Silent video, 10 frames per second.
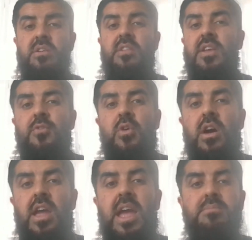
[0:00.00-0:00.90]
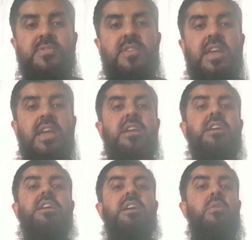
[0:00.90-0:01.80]
Therefore, I am saying
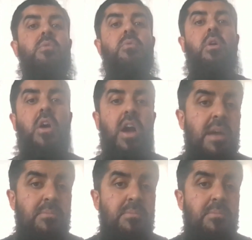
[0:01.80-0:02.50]
I